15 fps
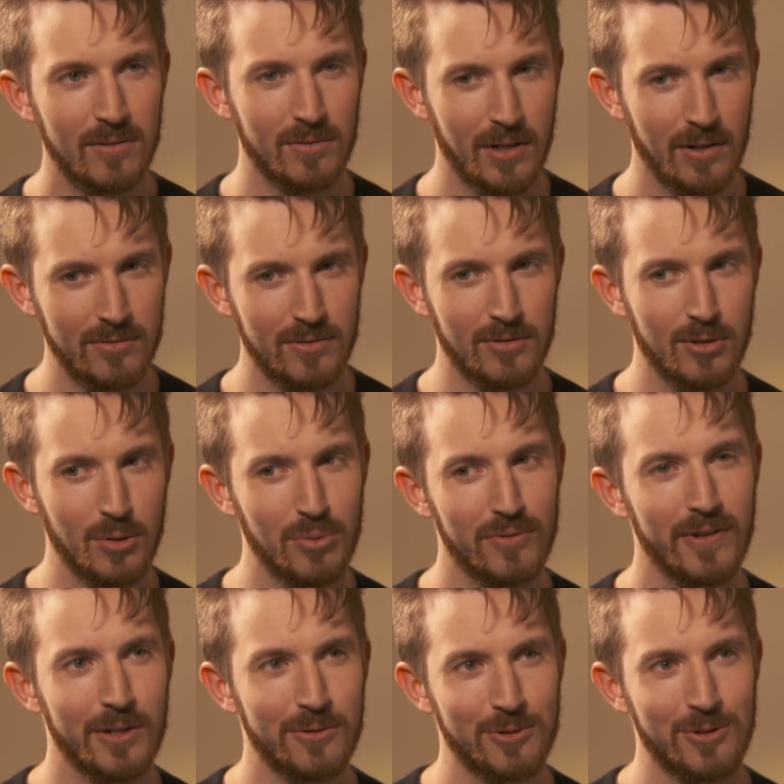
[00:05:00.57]
So now as a
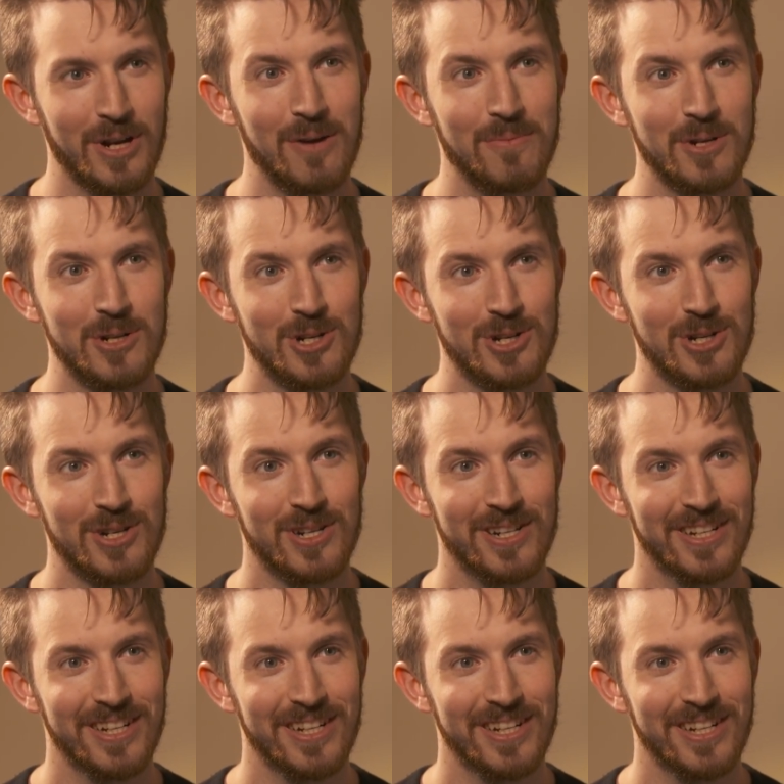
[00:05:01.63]
supervisor, how much